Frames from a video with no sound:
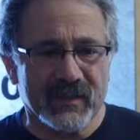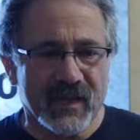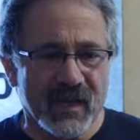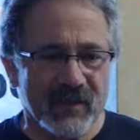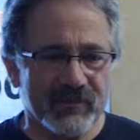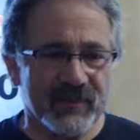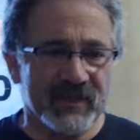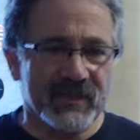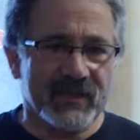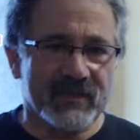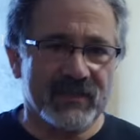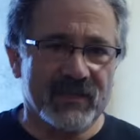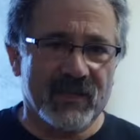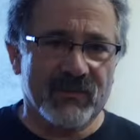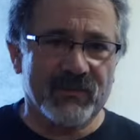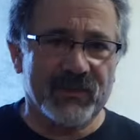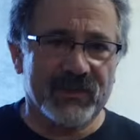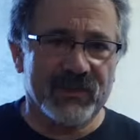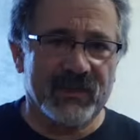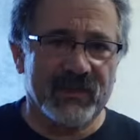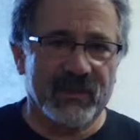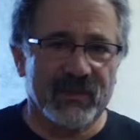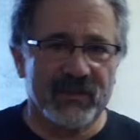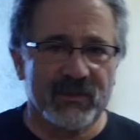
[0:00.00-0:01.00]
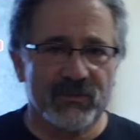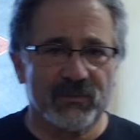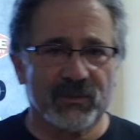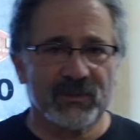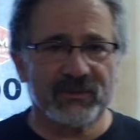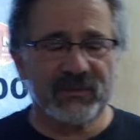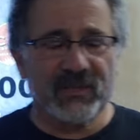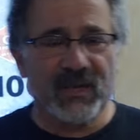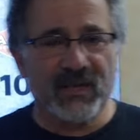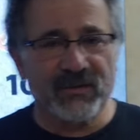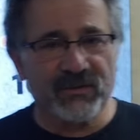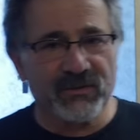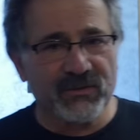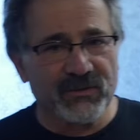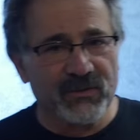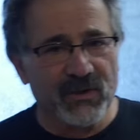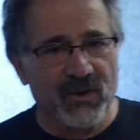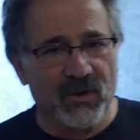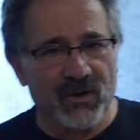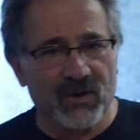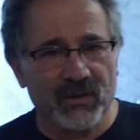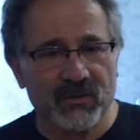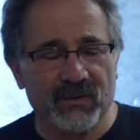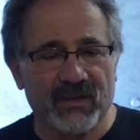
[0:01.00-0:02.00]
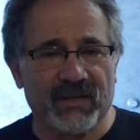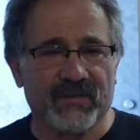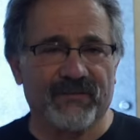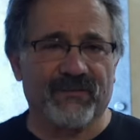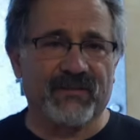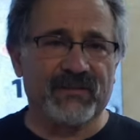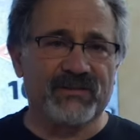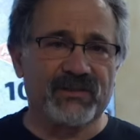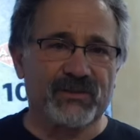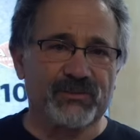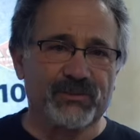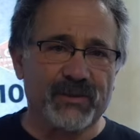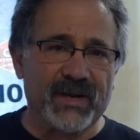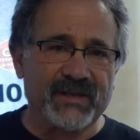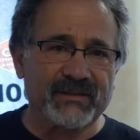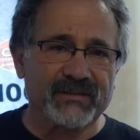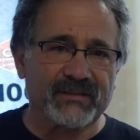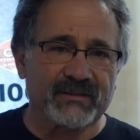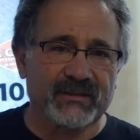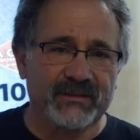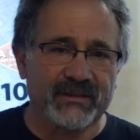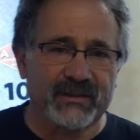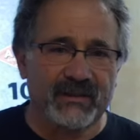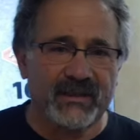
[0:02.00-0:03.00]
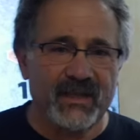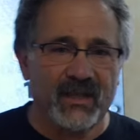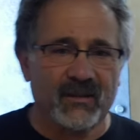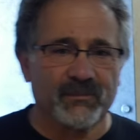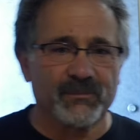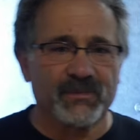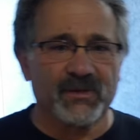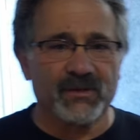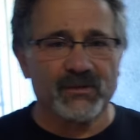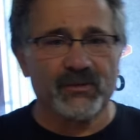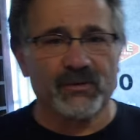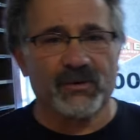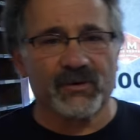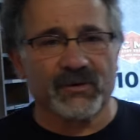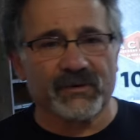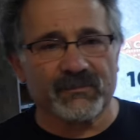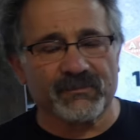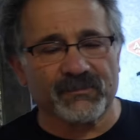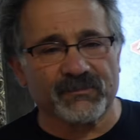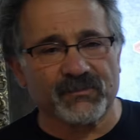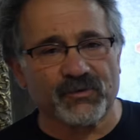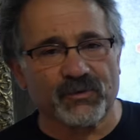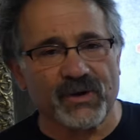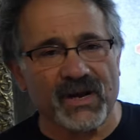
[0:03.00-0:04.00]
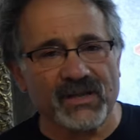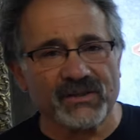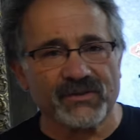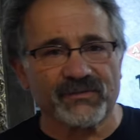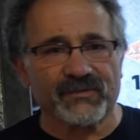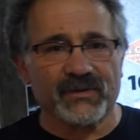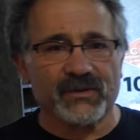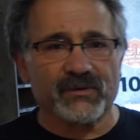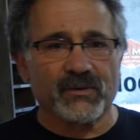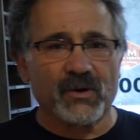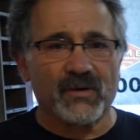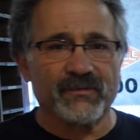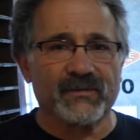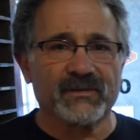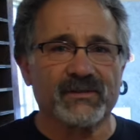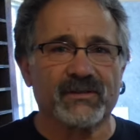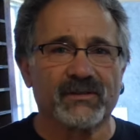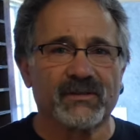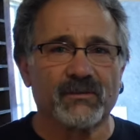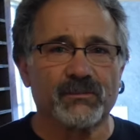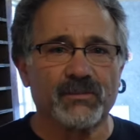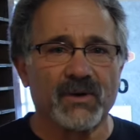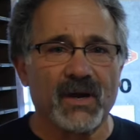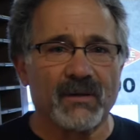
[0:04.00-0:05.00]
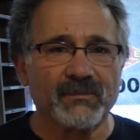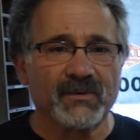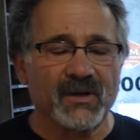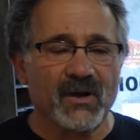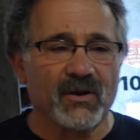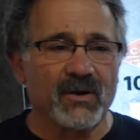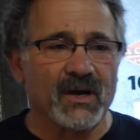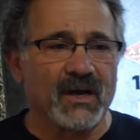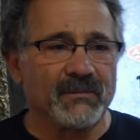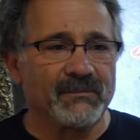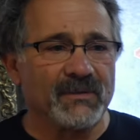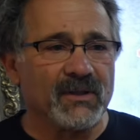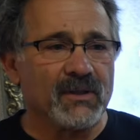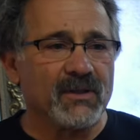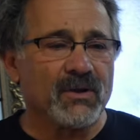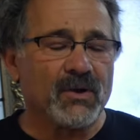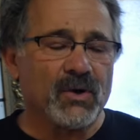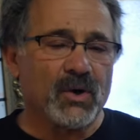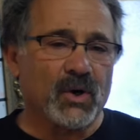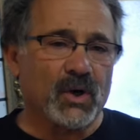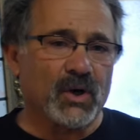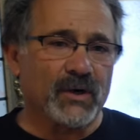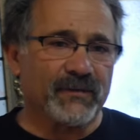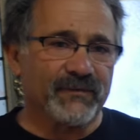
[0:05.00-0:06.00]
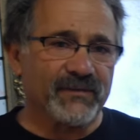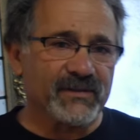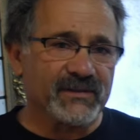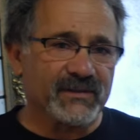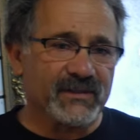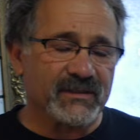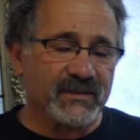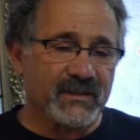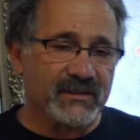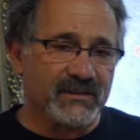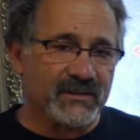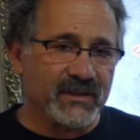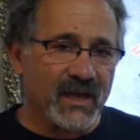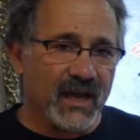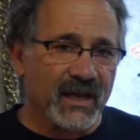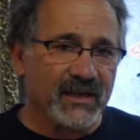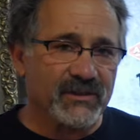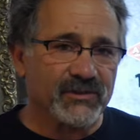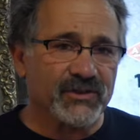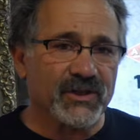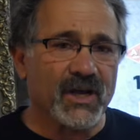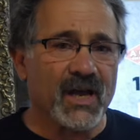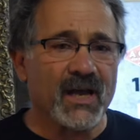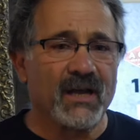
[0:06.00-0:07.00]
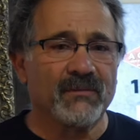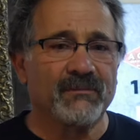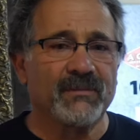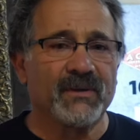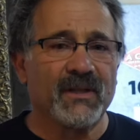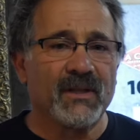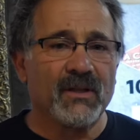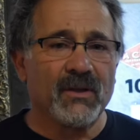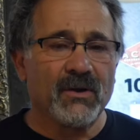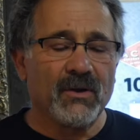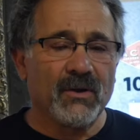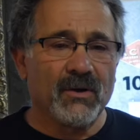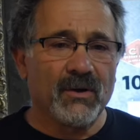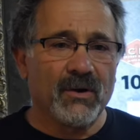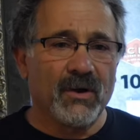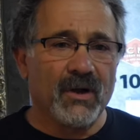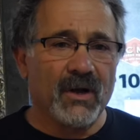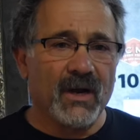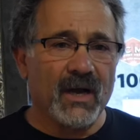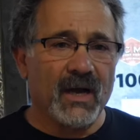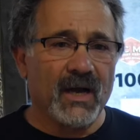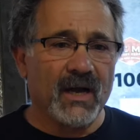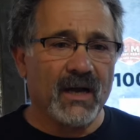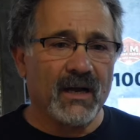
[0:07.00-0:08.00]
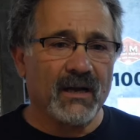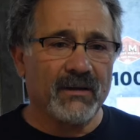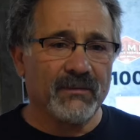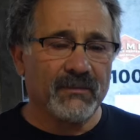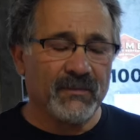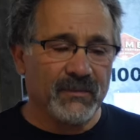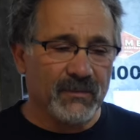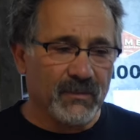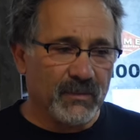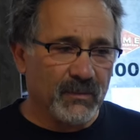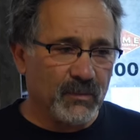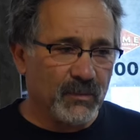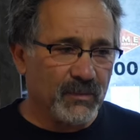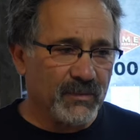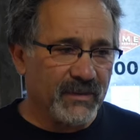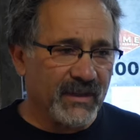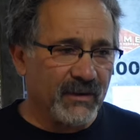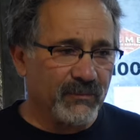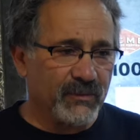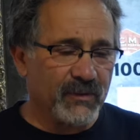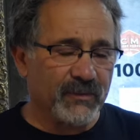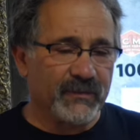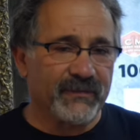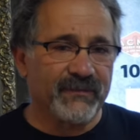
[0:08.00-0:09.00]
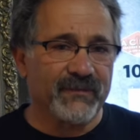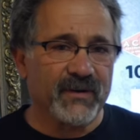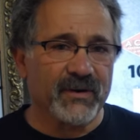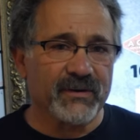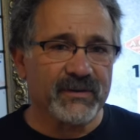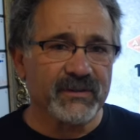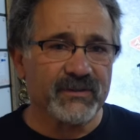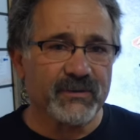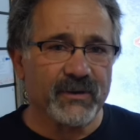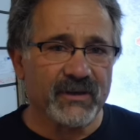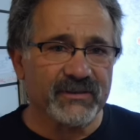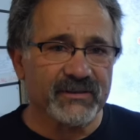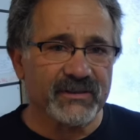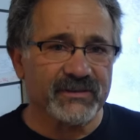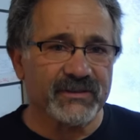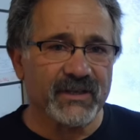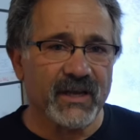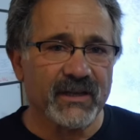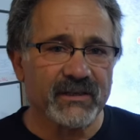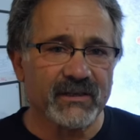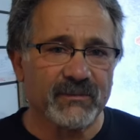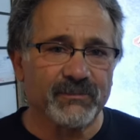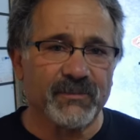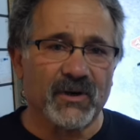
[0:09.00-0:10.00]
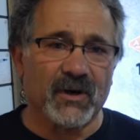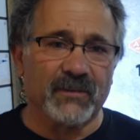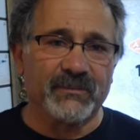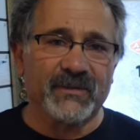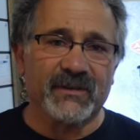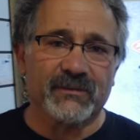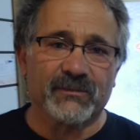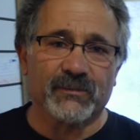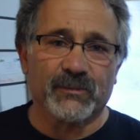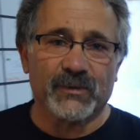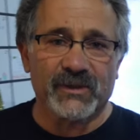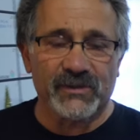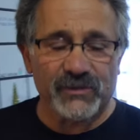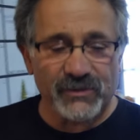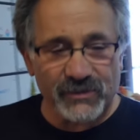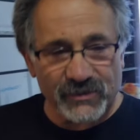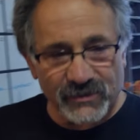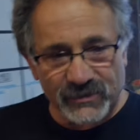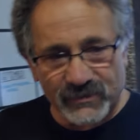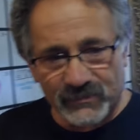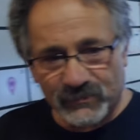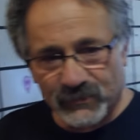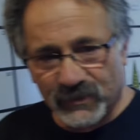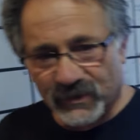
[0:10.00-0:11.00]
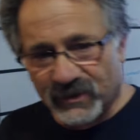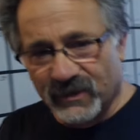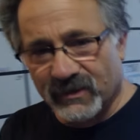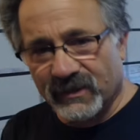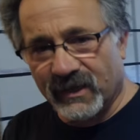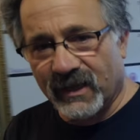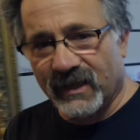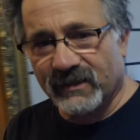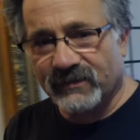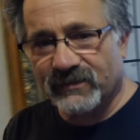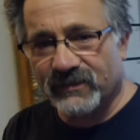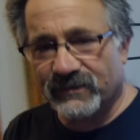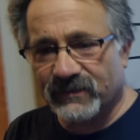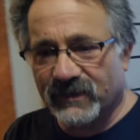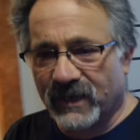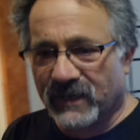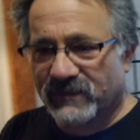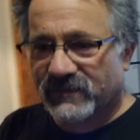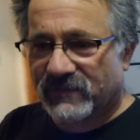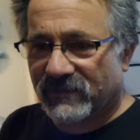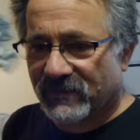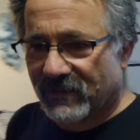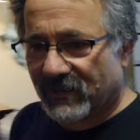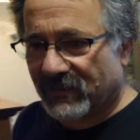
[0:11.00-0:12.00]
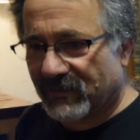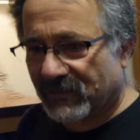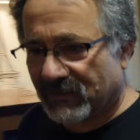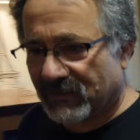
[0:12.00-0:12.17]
Company, someone here will take your call. If it's a rental, they'll help you or transfer you over to the Prop Co-op. Or if it's a design job, they will refer to our design department, which we're going to enter next.